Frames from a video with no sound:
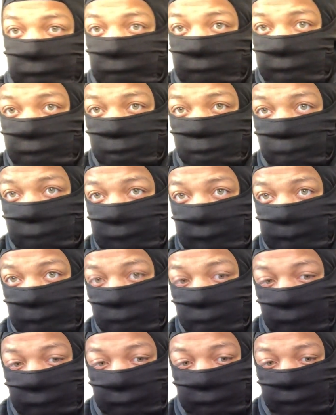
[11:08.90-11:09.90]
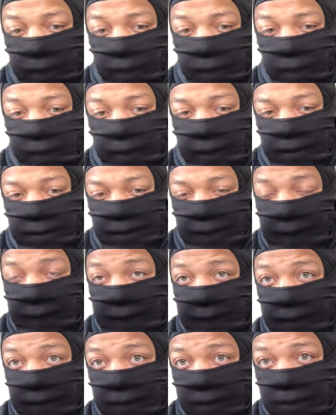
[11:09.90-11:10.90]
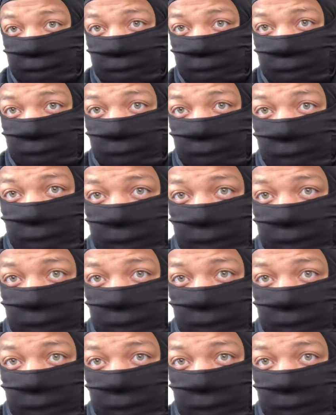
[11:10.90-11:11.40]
this baby right here, this Atlas